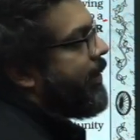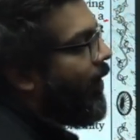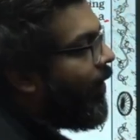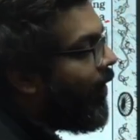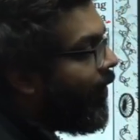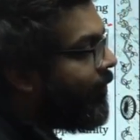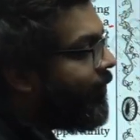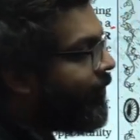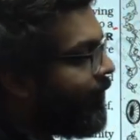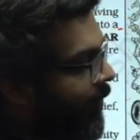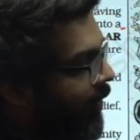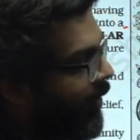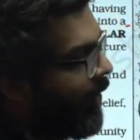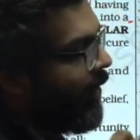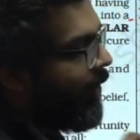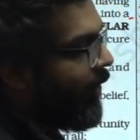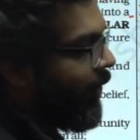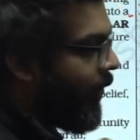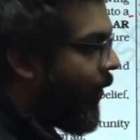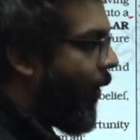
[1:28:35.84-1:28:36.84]
of
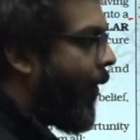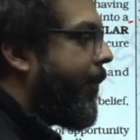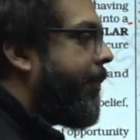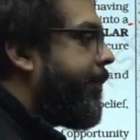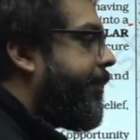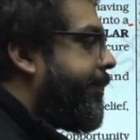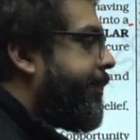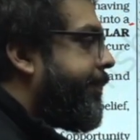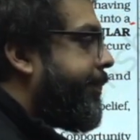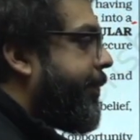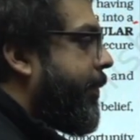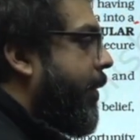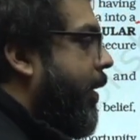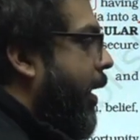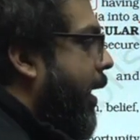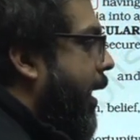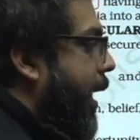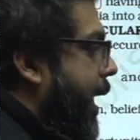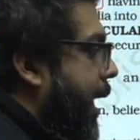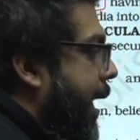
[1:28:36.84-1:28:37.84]
law.
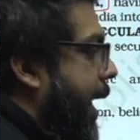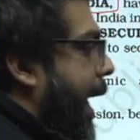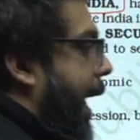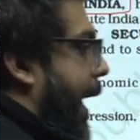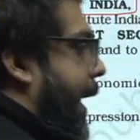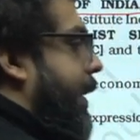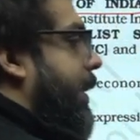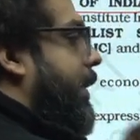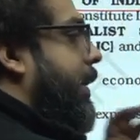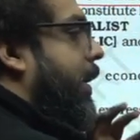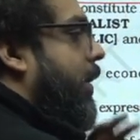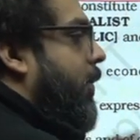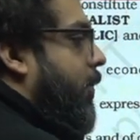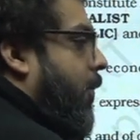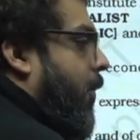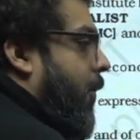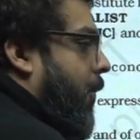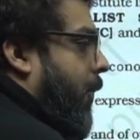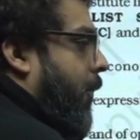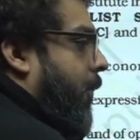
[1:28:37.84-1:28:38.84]
And the
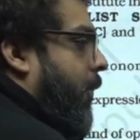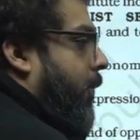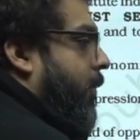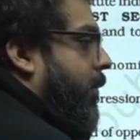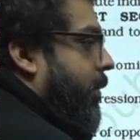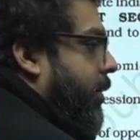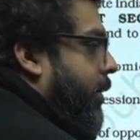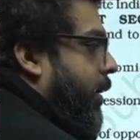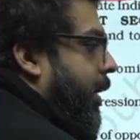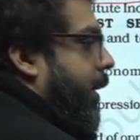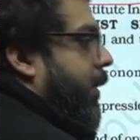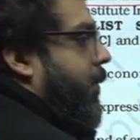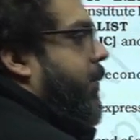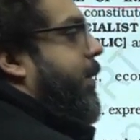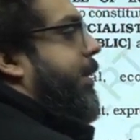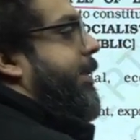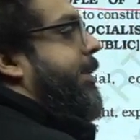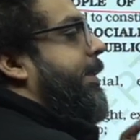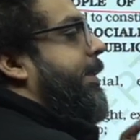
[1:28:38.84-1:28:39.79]
law which